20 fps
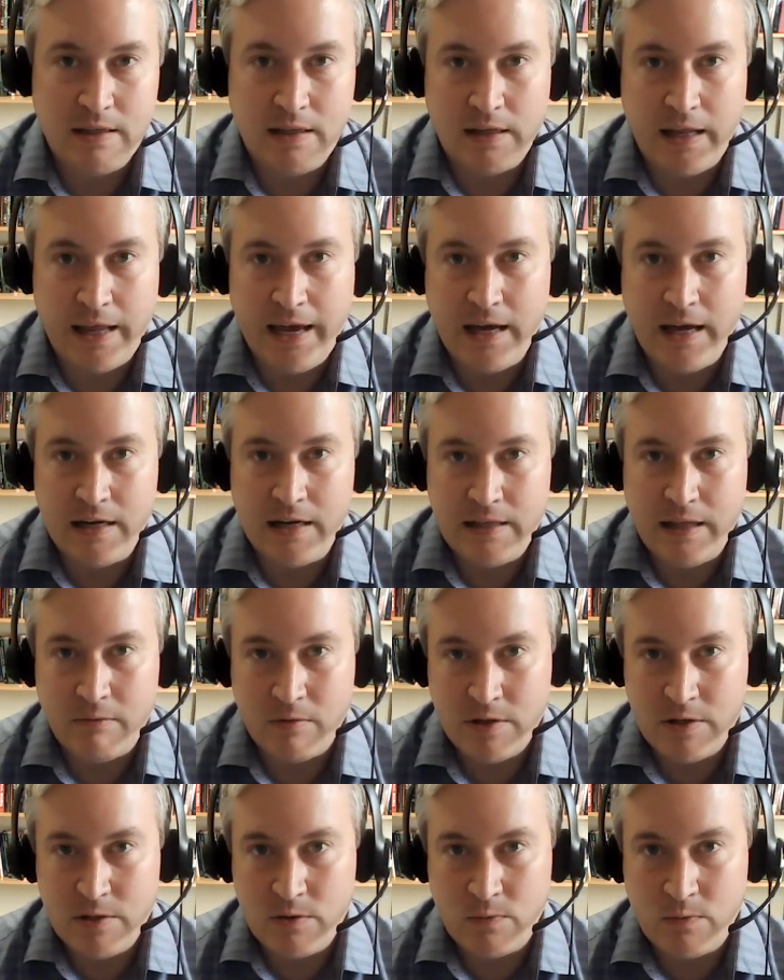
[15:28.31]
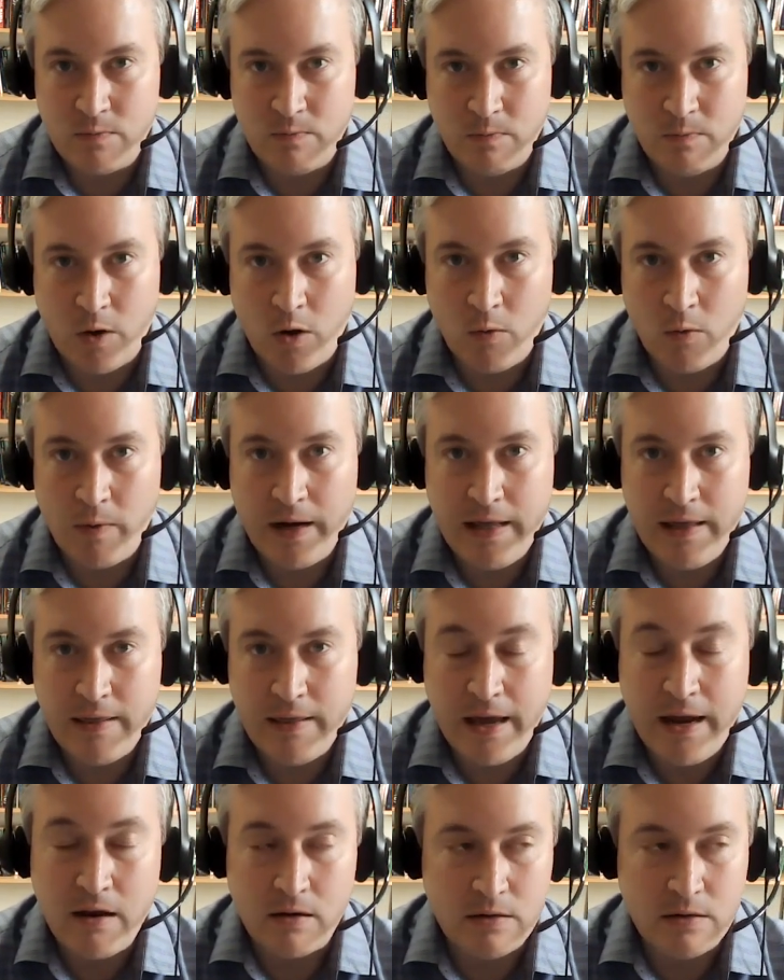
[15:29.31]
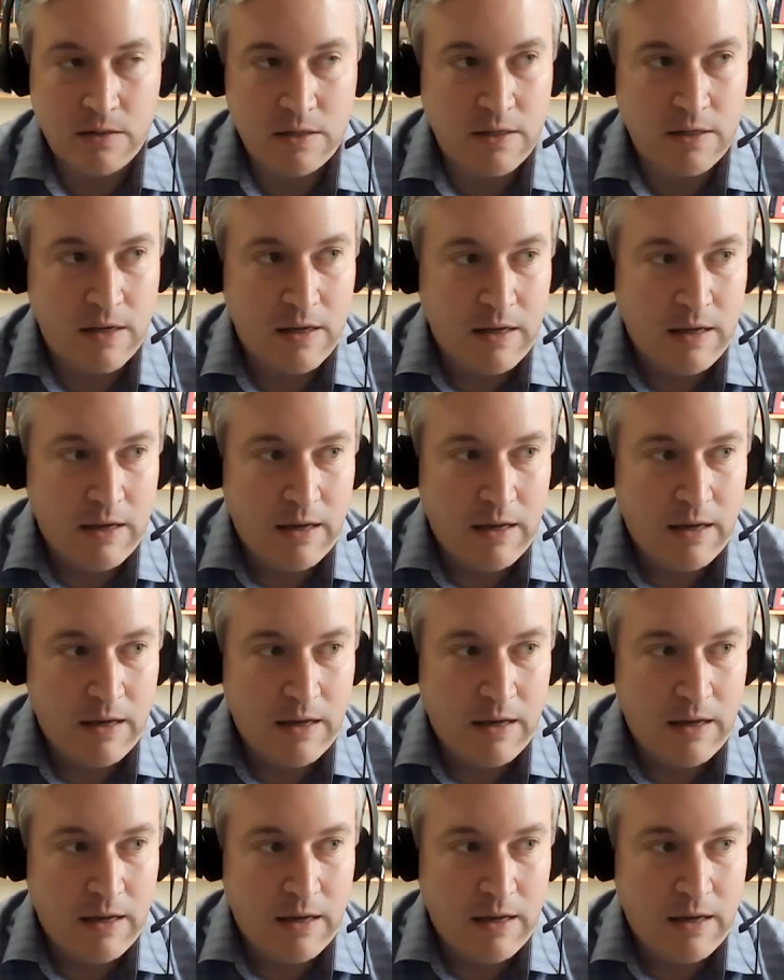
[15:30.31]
the land that was already theirs.